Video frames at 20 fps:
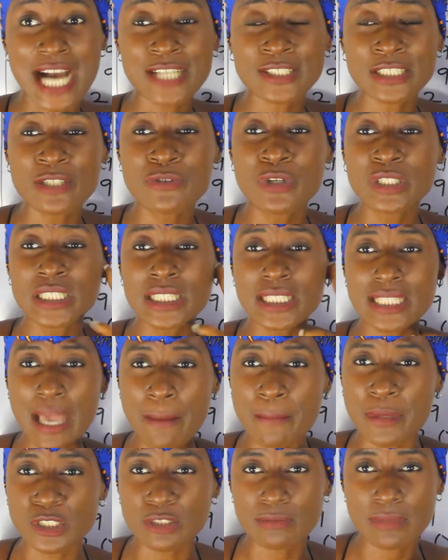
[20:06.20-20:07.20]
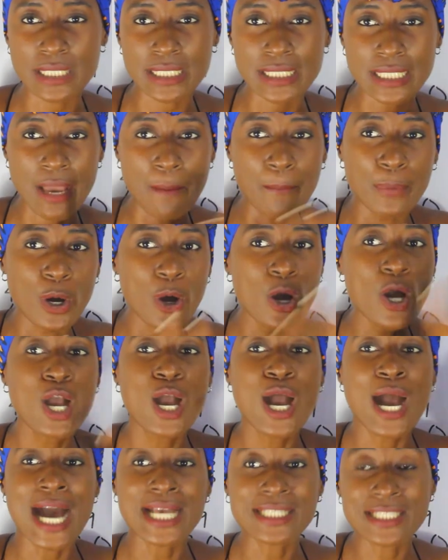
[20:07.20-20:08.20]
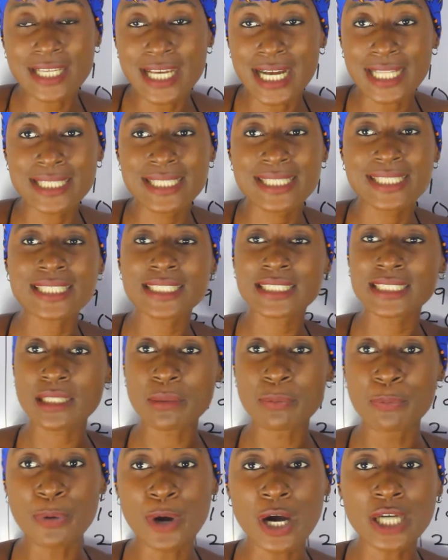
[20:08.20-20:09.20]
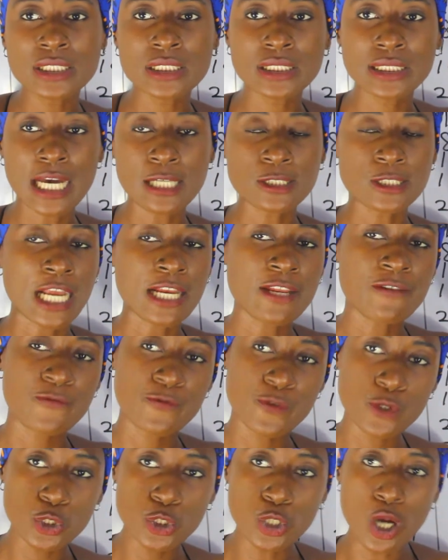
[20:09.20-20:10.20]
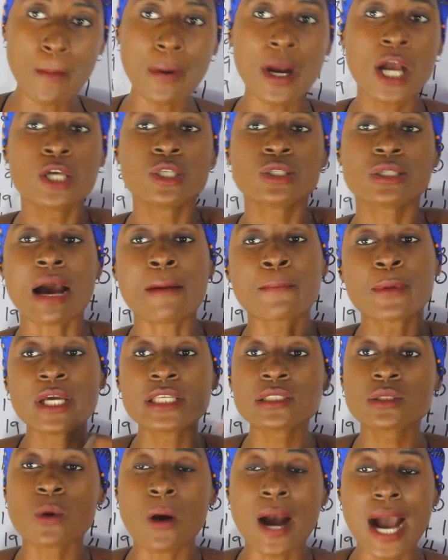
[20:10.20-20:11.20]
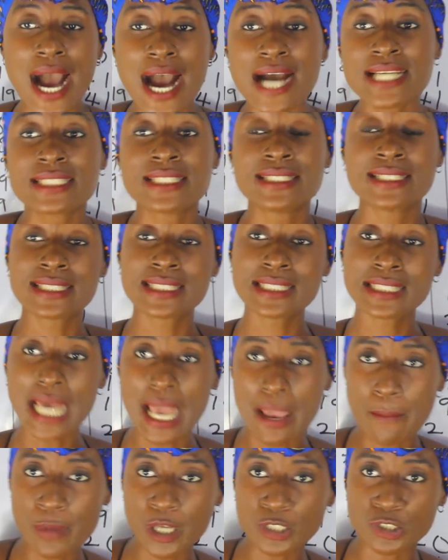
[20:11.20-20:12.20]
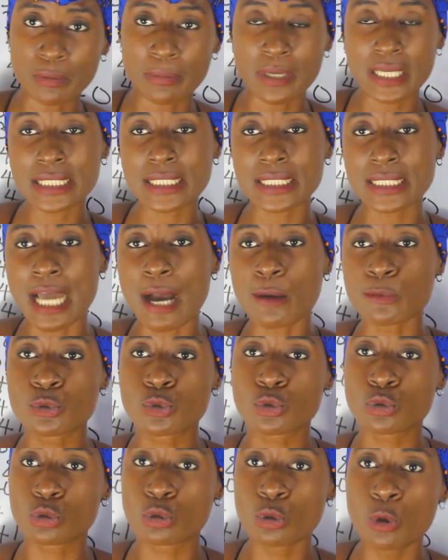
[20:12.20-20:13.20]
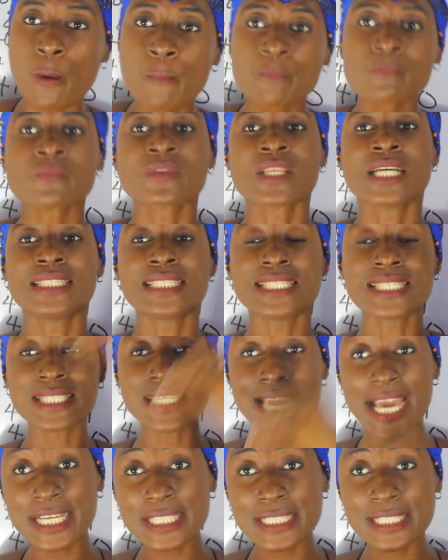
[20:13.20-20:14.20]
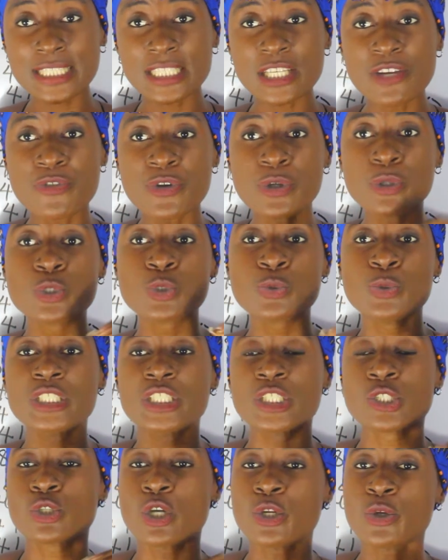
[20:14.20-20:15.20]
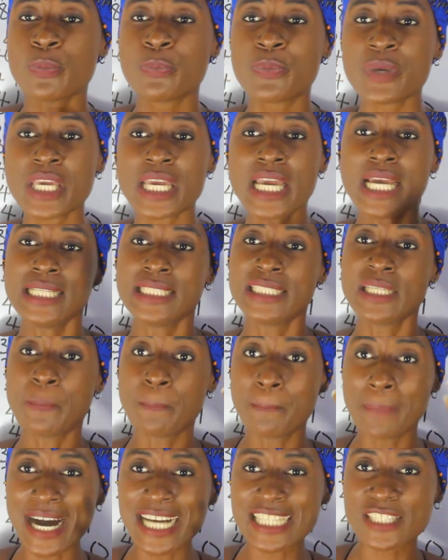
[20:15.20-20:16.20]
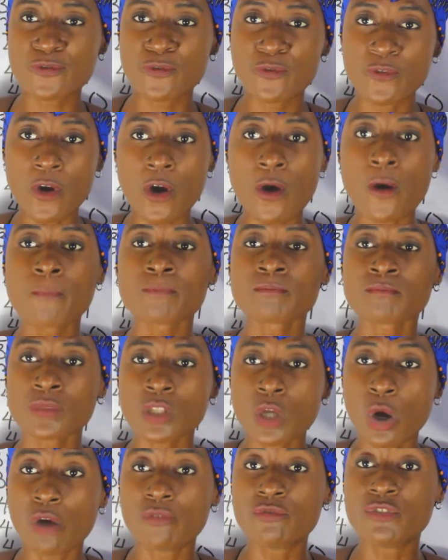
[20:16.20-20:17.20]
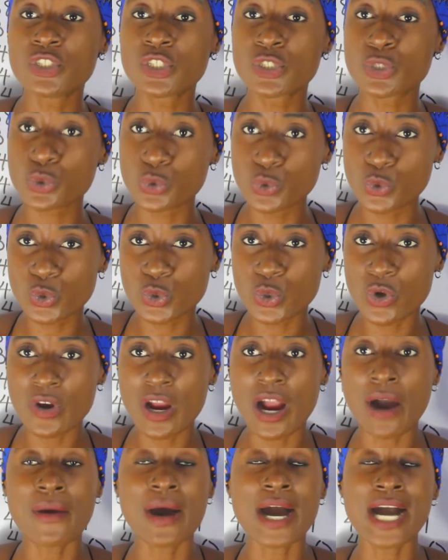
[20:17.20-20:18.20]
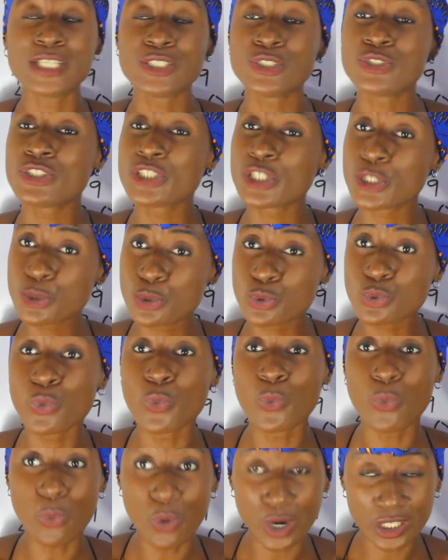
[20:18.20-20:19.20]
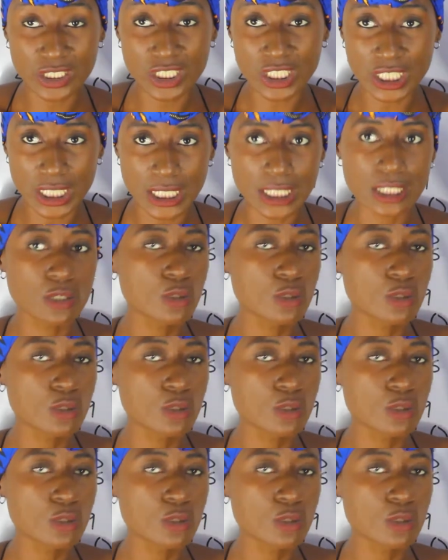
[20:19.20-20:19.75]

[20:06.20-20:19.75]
I actually wrote the thigh measurements here, but as you can see, the bust is actually filled up. So I'm going to add the thigh measurements now to the next series, which is going to be the part 4 of this tutorial, and you need to watch it.